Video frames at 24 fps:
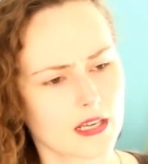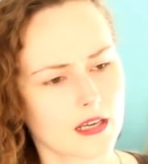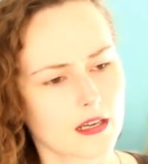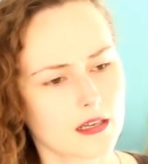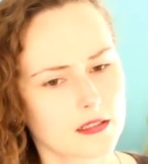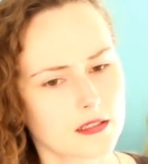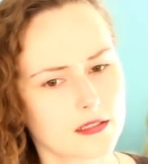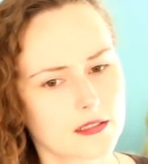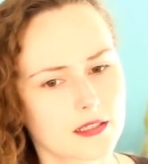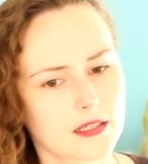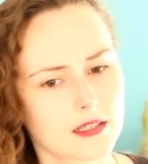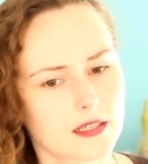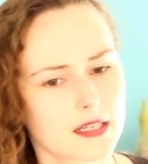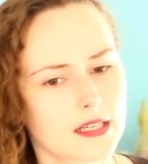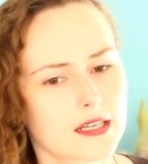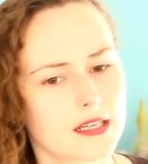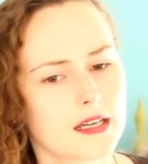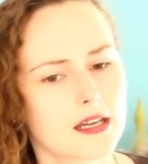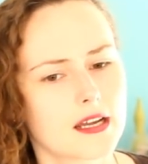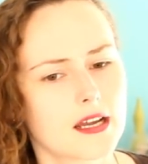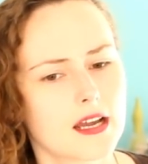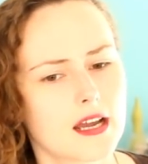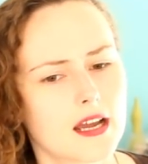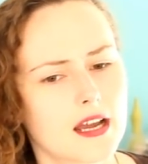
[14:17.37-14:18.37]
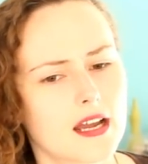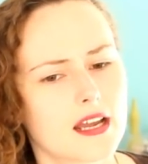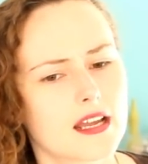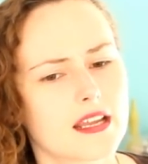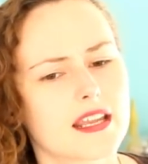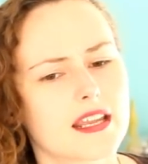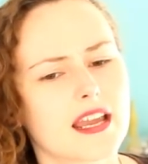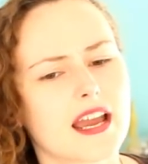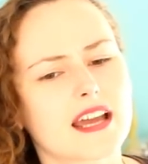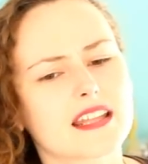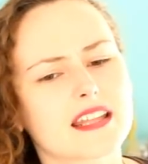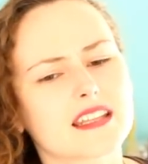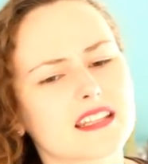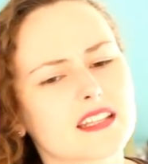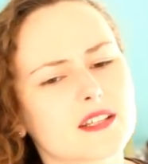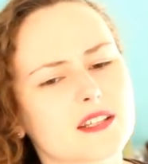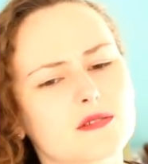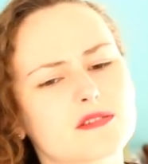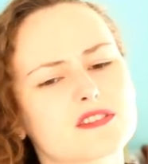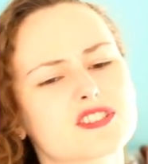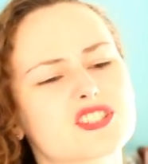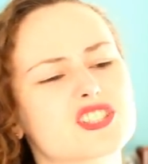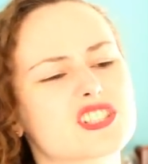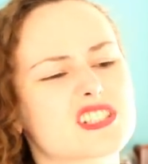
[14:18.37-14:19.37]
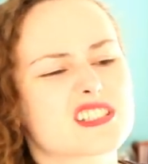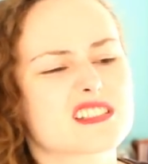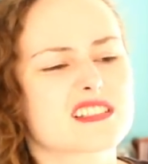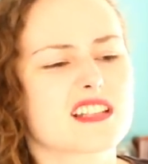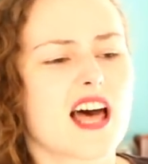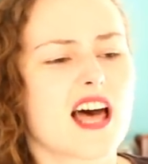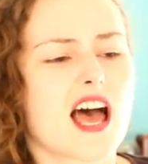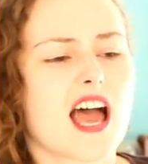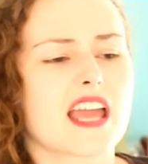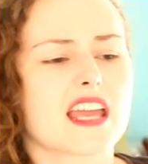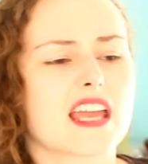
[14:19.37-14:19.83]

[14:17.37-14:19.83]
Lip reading: lying when he said, I think he was just lying.